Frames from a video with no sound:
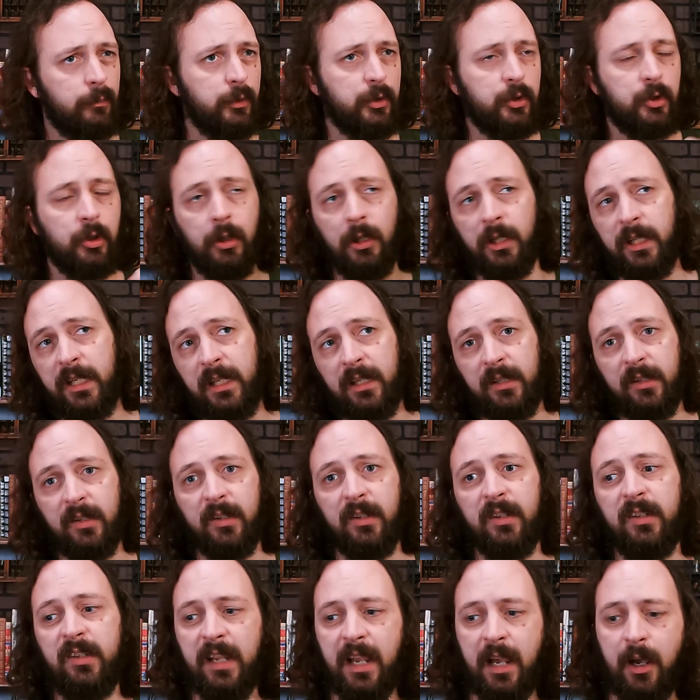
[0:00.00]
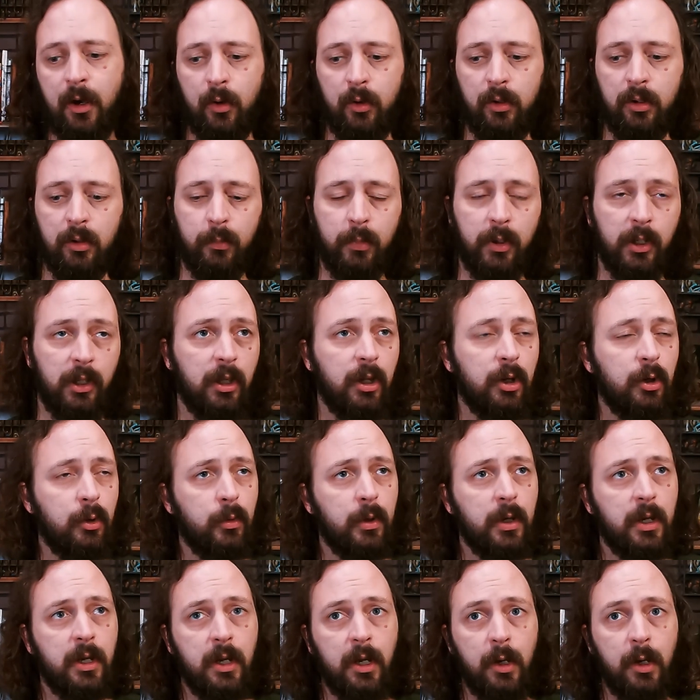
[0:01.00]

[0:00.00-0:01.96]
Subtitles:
which are linked down below.